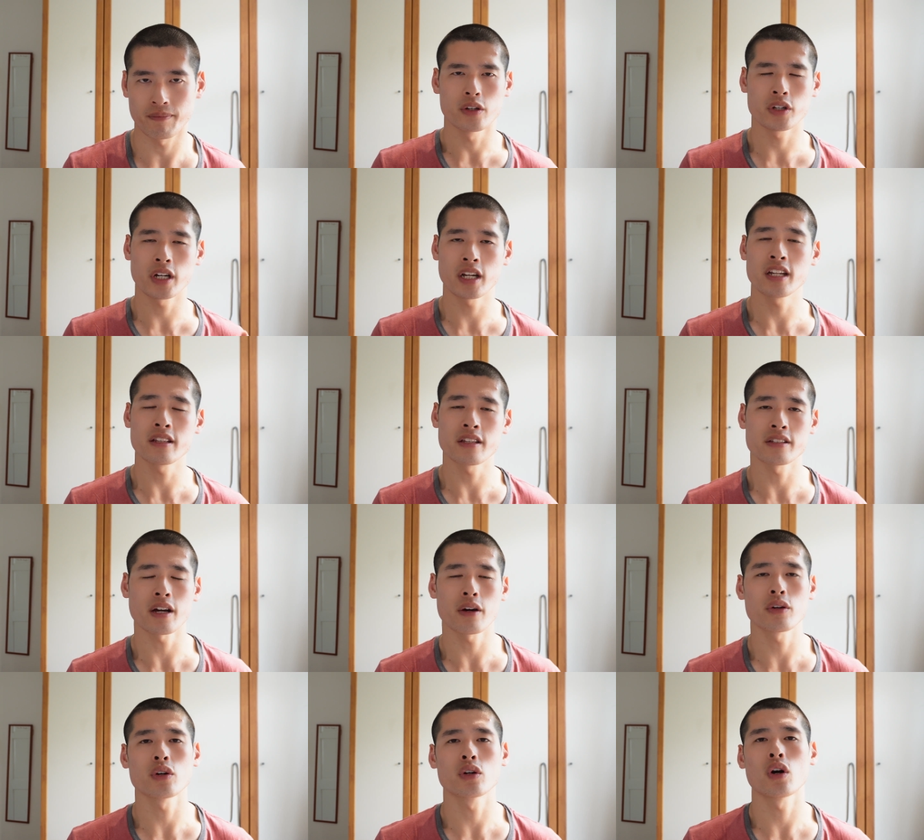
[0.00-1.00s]
You're going to need to
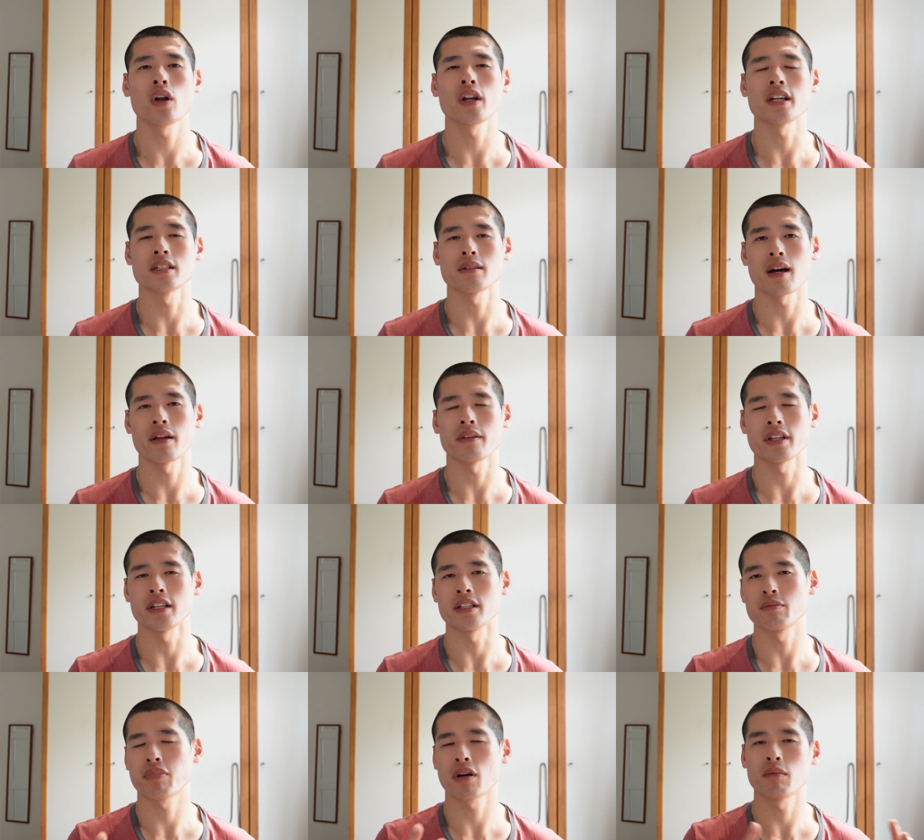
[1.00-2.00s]
tell your colleagues about
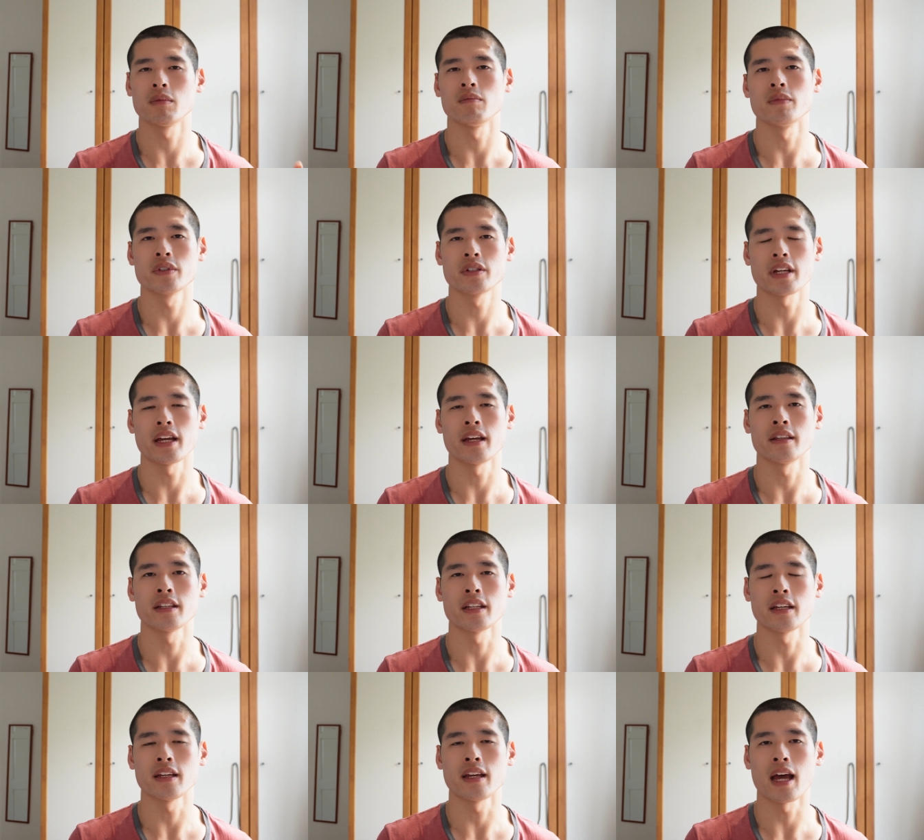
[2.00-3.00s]
these problems in
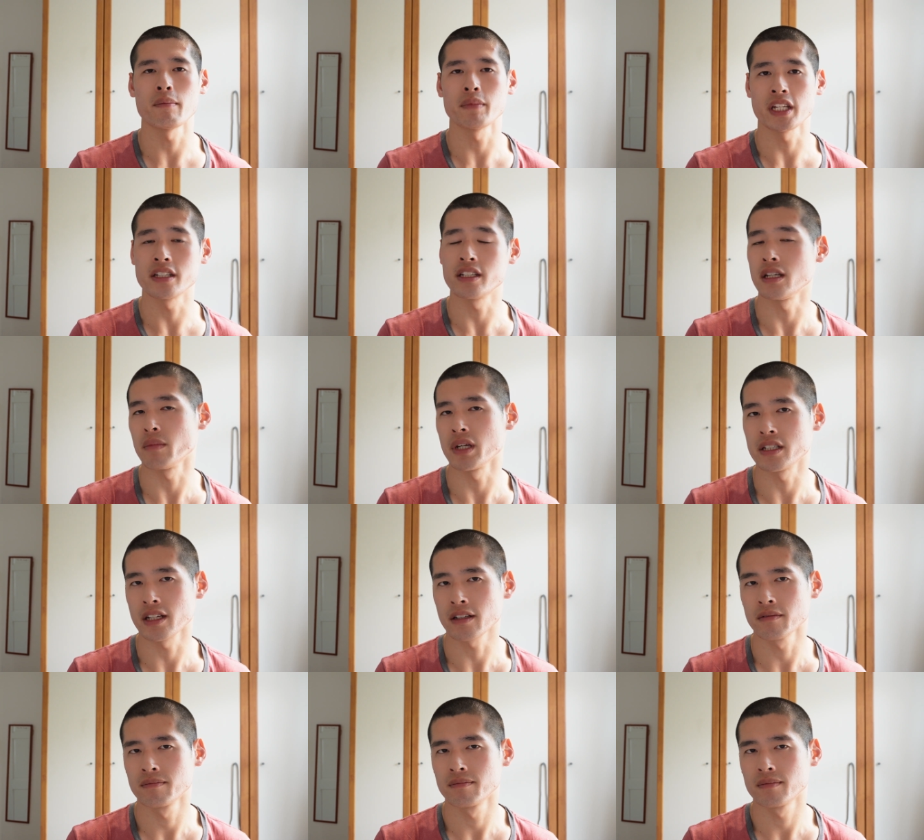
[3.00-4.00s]
the MDT meeting,